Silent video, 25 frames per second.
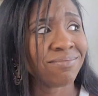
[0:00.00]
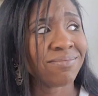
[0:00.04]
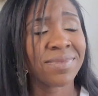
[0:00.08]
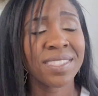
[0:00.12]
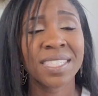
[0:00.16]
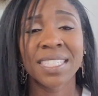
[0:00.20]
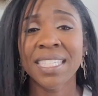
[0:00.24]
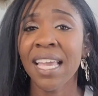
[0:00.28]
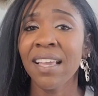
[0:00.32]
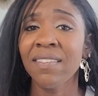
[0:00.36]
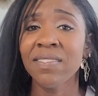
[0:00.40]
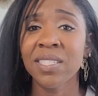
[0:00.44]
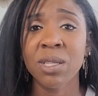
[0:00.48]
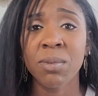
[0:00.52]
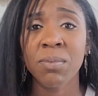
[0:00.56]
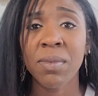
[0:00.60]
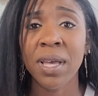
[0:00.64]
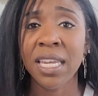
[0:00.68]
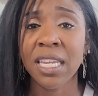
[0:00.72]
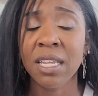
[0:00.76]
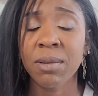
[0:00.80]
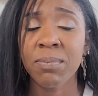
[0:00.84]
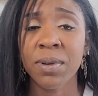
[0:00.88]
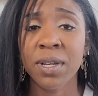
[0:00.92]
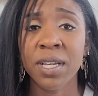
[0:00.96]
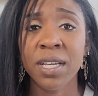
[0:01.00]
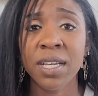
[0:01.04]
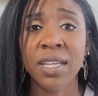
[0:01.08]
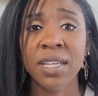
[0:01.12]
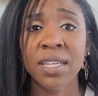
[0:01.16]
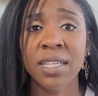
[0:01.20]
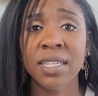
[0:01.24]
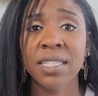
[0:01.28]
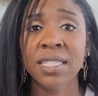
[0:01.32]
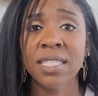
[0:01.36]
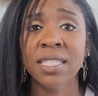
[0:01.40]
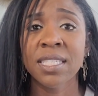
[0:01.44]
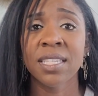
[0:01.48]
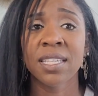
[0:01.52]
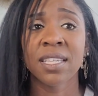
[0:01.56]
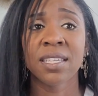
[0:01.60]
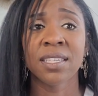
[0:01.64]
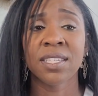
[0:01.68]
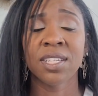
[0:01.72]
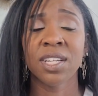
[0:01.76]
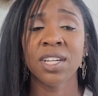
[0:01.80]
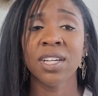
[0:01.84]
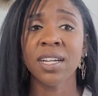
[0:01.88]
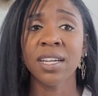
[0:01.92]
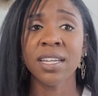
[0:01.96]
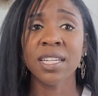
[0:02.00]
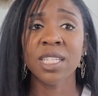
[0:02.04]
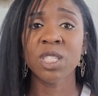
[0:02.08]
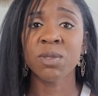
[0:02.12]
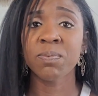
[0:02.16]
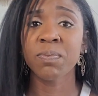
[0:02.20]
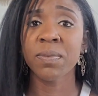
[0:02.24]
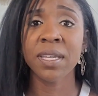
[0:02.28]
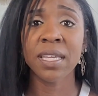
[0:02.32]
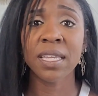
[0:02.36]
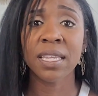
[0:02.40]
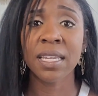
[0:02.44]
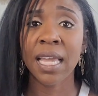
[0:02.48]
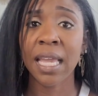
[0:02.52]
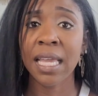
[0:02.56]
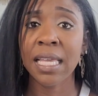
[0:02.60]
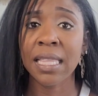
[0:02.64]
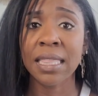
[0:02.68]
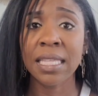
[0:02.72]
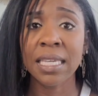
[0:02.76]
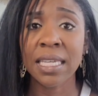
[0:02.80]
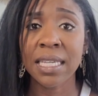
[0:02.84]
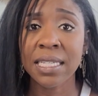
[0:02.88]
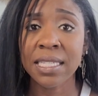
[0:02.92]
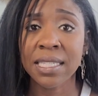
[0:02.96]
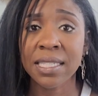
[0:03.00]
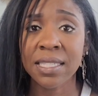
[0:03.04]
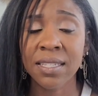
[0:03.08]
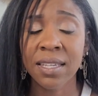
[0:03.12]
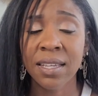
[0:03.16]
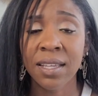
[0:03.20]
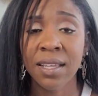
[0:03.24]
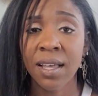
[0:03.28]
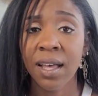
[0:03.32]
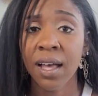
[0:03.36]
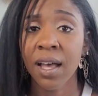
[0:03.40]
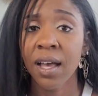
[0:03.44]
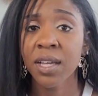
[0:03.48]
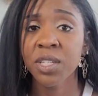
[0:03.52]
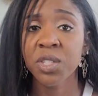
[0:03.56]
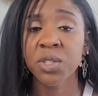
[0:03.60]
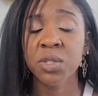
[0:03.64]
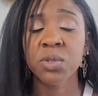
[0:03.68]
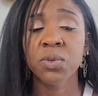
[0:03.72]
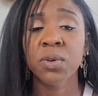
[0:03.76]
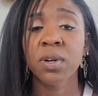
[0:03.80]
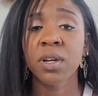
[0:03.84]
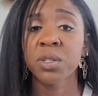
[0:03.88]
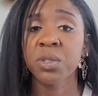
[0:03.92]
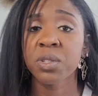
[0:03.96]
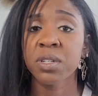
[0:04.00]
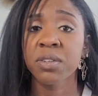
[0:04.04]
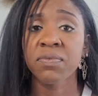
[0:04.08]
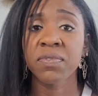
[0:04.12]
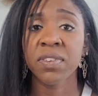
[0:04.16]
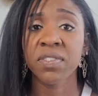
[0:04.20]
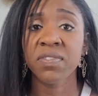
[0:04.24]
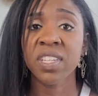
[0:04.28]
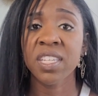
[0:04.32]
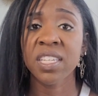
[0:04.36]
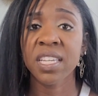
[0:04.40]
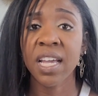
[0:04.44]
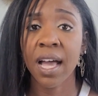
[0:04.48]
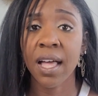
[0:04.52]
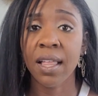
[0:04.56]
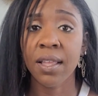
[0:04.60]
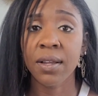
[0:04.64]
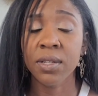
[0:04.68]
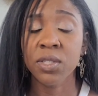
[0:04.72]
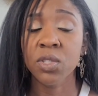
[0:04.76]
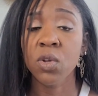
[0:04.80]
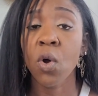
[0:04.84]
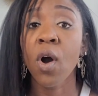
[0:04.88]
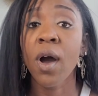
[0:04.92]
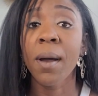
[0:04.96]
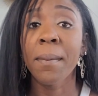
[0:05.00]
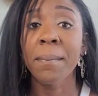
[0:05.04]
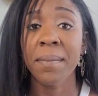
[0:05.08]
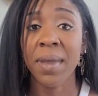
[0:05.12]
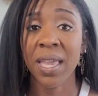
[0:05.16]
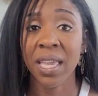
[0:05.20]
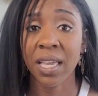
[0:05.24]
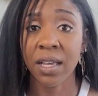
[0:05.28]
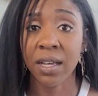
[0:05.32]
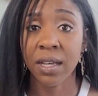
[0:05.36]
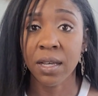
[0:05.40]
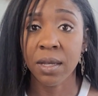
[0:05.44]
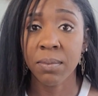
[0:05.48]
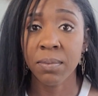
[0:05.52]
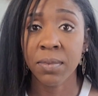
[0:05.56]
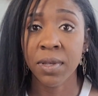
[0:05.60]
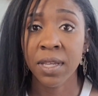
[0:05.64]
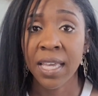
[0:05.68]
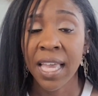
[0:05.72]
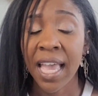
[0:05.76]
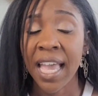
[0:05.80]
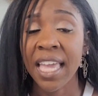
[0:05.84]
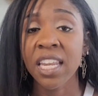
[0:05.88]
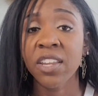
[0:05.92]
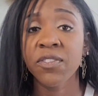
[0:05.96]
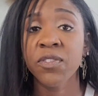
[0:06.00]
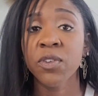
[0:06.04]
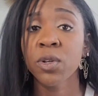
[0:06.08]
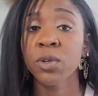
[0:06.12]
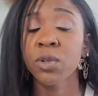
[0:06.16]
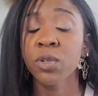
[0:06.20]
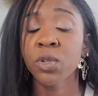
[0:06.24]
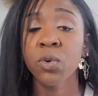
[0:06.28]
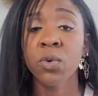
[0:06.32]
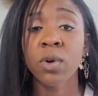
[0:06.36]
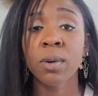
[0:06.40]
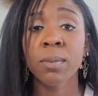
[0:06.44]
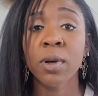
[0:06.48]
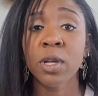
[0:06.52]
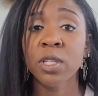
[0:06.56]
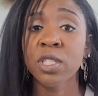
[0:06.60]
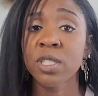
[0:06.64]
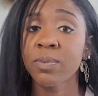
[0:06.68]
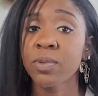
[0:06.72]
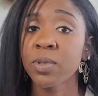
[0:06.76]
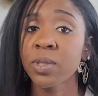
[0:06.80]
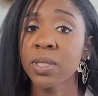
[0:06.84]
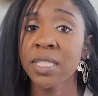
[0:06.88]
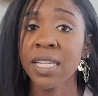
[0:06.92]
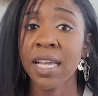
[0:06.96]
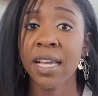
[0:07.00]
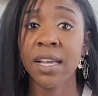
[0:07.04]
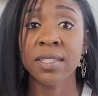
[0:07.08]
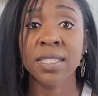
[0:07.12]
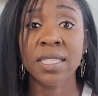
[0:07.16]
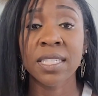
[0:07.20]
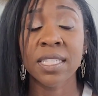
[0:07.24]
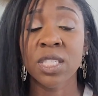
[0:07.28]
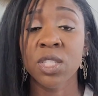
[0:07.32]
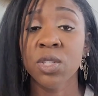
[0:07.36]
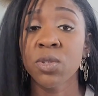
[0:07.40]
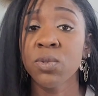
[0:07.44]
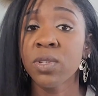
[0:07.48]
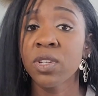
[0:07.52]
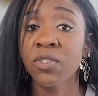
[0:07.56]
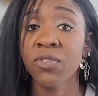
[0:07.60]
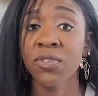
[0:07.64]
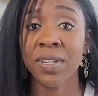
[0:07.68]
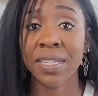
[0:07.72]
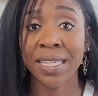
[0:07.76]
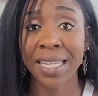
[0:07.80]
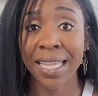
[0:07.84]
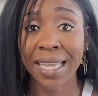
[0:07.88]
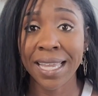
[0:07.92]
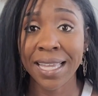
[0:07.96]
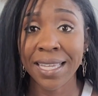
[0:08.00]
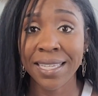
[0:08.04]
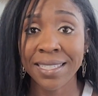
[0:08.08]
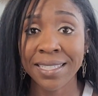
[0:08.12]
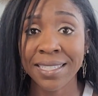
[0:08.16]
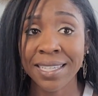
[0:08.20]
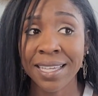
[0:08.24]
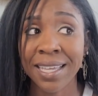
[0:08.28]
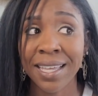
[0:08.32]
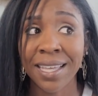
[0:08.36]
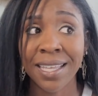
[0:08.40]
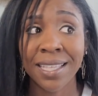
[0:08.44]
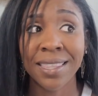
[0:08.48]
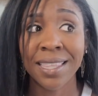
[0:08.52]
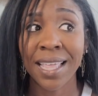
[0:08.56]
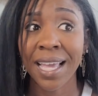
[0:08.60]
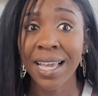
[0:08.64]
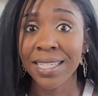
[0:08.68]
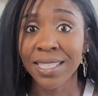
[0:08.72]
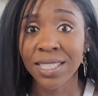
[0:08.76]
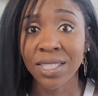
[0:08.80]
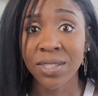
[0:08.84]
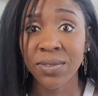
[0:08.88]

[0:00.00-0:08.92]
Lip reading: save some money because you're going to spend at least $100 to $150 on makeup. And if you're doing multiple styles, it's 2 different days. That's